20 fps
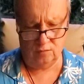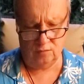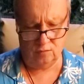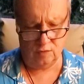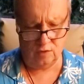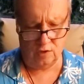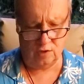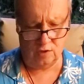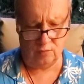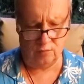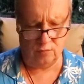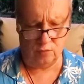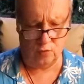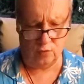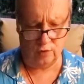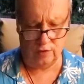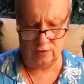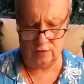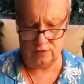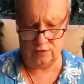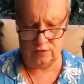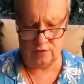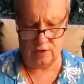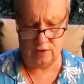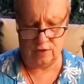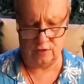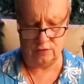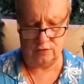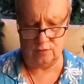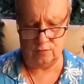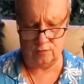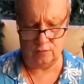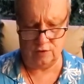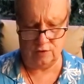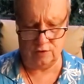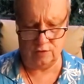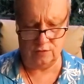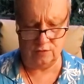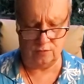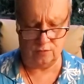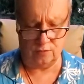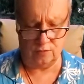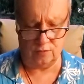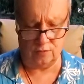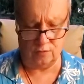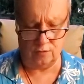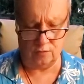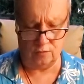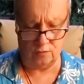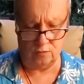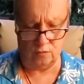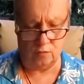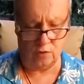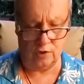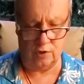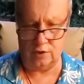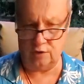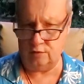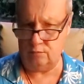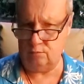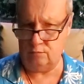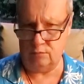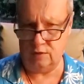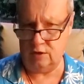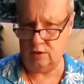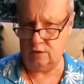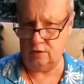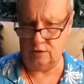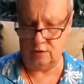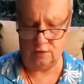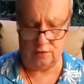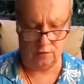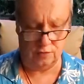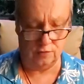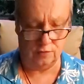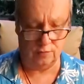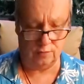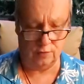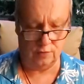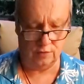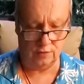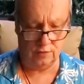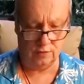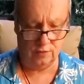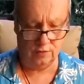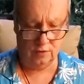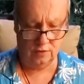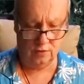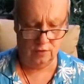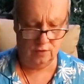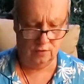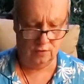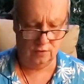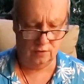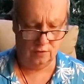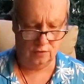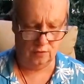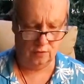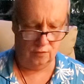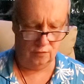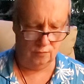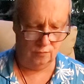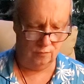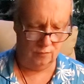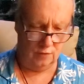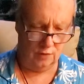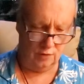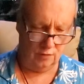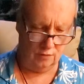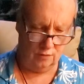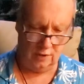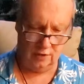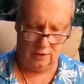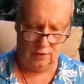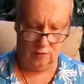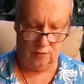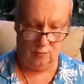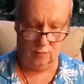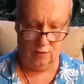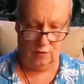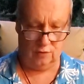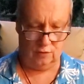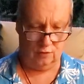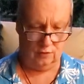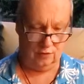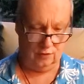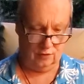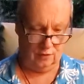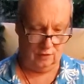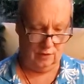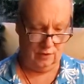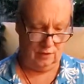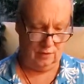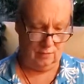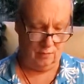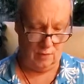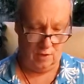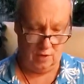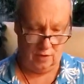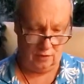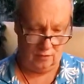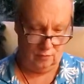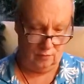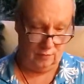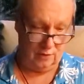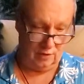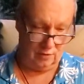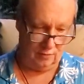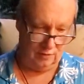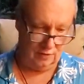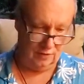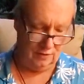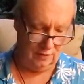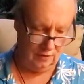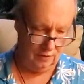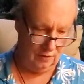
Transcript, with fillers: Not a boyish handsomeness or a rugged manliness, but you know, right in the middle there, like a model maybe.